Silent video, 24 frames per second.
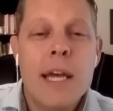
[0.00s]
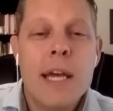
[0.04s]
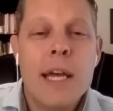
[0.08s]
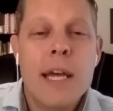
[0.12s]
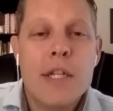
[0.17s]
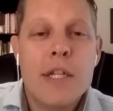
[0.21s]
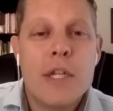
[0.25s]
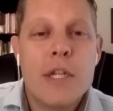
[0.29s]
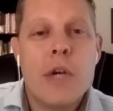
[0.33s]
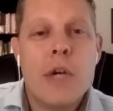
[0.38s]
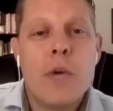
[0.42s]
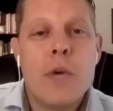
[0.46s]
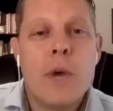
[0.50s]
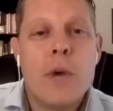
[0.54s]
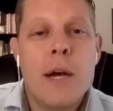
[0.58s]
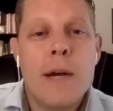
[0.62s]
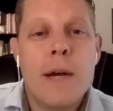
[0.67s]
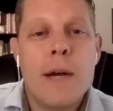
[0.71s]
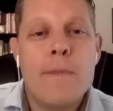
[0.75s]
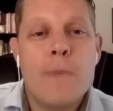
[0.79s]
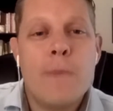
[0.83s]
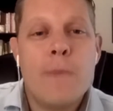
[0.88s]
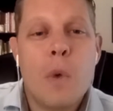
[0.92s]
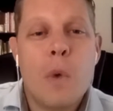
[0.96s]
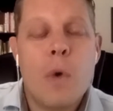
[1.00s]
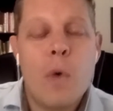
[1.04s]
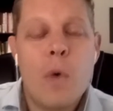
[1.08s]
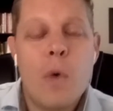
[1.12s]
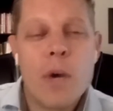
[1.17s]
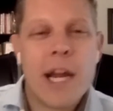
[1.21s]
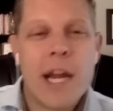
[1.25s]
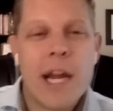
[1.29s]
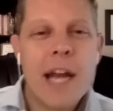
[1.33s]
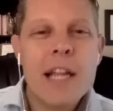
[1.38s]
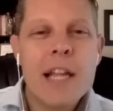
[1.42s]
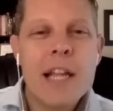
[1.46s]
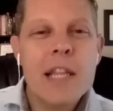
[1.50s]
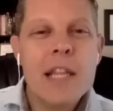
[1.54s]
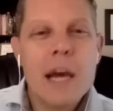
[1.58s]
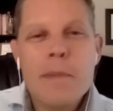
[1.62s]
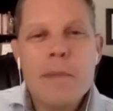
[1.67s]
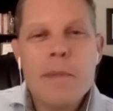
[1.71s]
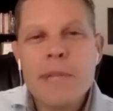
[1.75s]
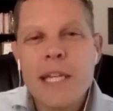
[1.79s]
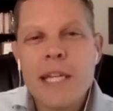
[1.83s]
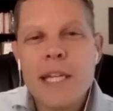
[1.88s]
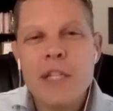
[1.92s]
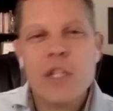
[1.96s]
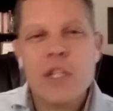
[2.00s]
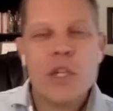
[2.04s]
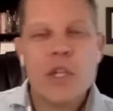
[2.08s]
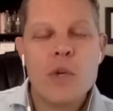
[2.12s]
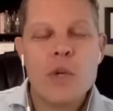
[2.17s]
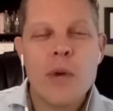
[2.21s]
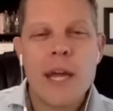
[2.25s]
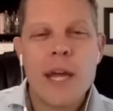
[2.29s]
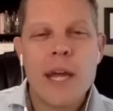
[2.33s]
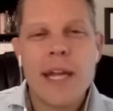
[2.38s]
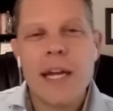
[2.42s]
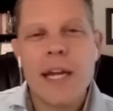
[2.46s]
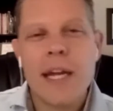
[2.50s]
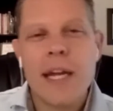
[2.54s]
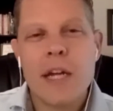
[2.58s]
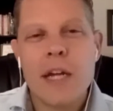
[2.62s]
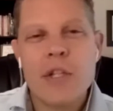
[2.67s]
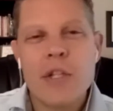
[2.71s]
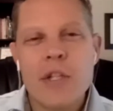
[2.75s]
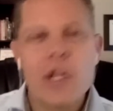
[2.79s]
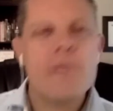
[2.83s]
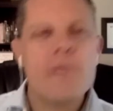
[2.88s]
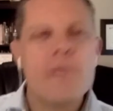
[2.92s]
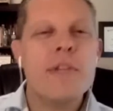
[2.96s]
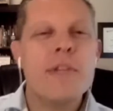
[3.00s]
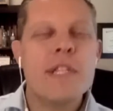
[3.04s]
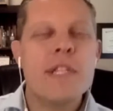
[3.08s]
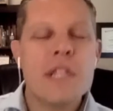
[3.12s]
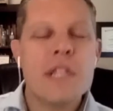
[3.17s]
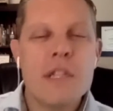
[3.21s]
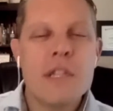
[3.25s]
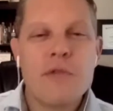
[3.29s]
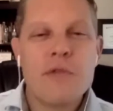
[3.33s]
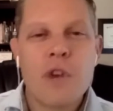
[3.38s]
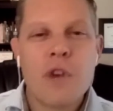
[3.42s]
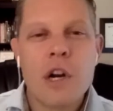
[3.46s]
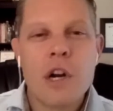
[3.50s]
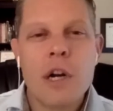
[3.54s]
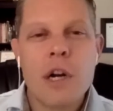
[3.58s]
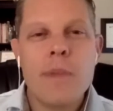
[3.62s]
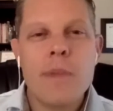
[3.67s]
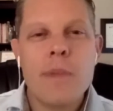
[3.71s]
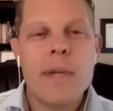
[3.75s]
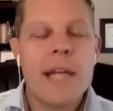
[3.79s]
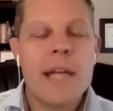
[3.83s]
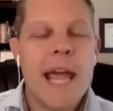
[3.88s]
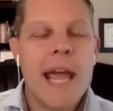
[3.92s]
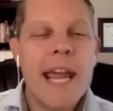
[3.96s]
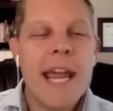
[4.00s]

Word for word: So um, we're kind of lumped into a, uh, a, services firm, an mm-hmm.